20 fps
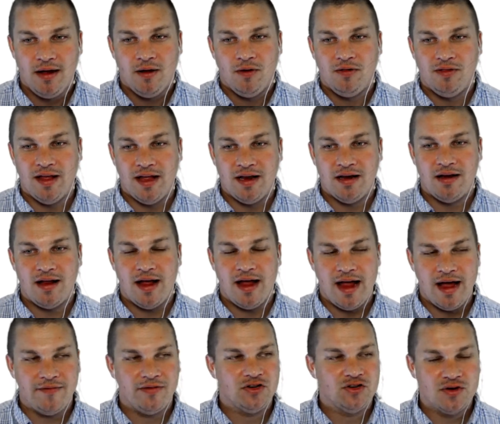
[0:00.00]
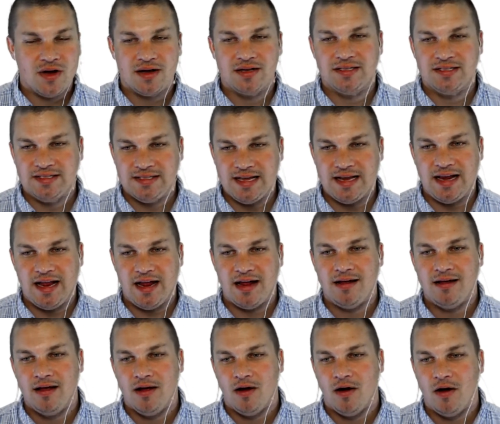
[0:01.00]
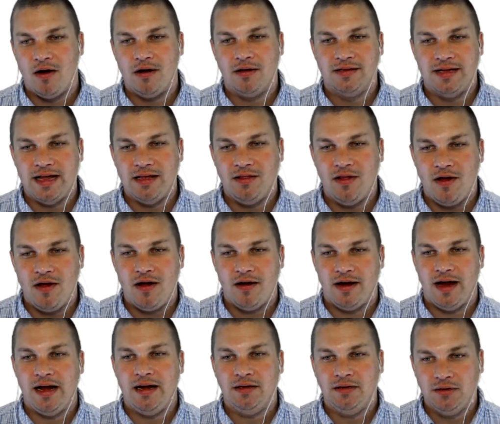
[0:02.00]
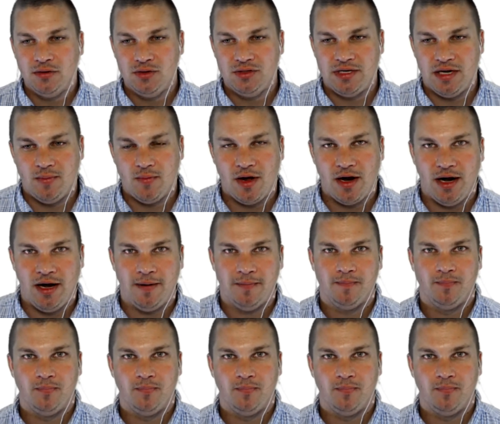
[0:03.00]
than have a truck sitting all day long and losing money.